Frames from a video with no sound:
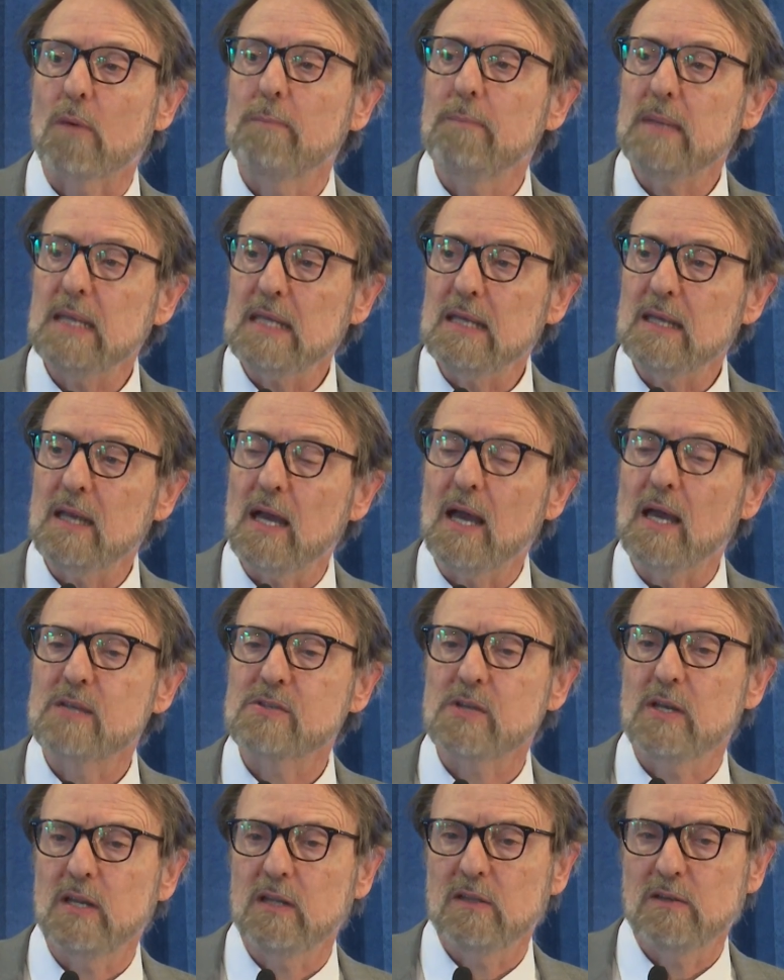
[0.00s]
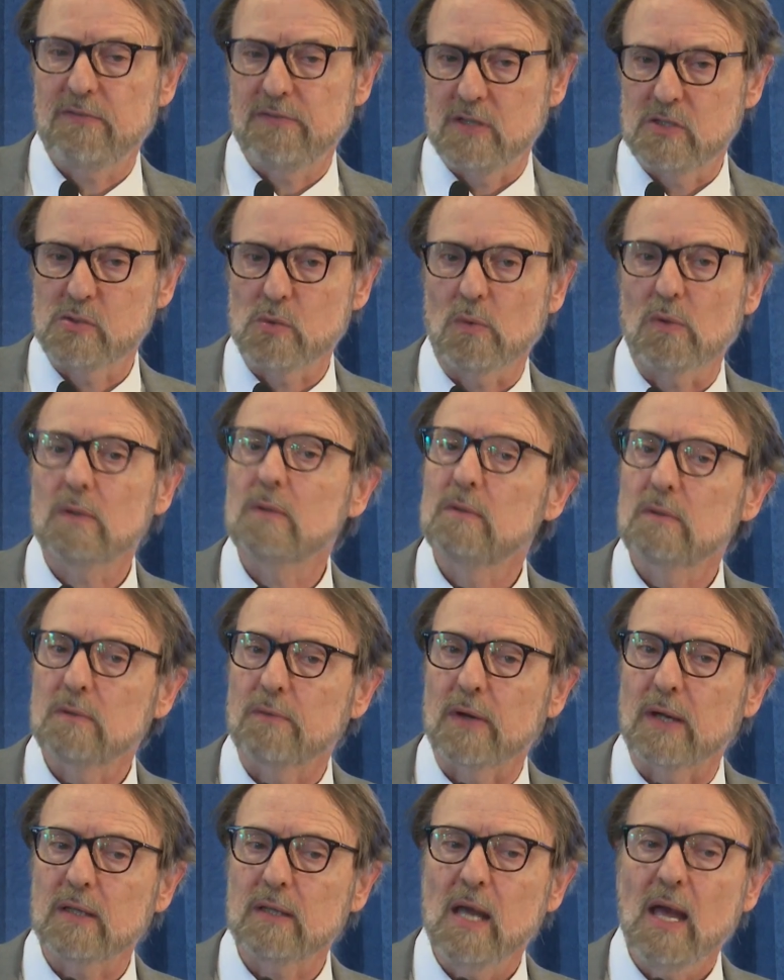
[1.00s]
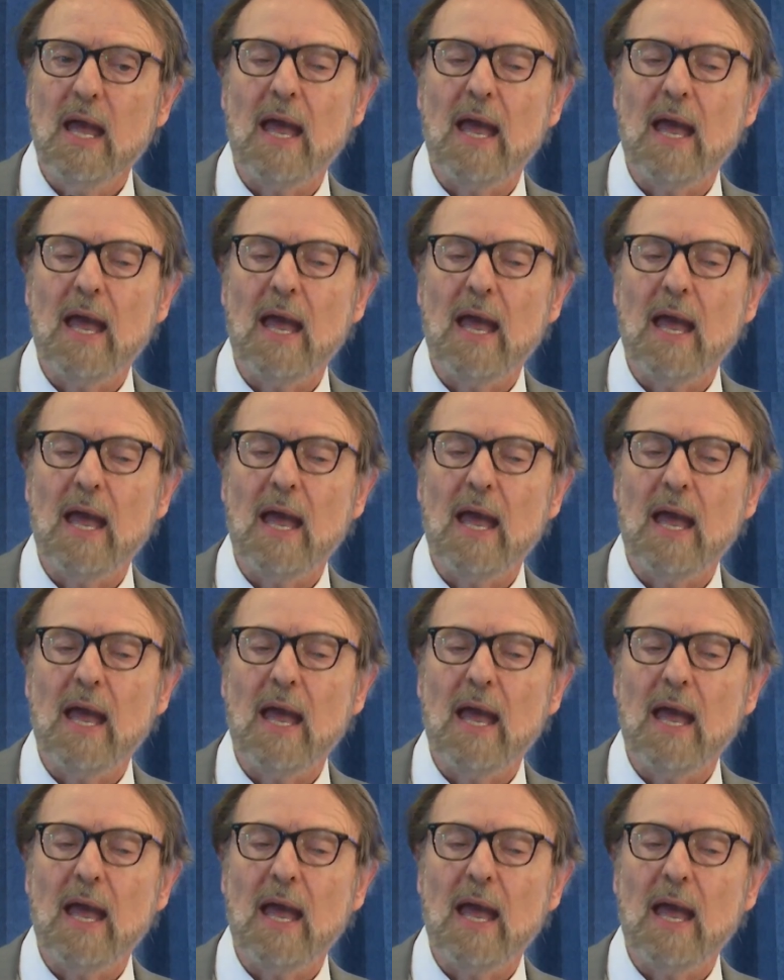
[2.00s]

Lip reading: me as an individual, right?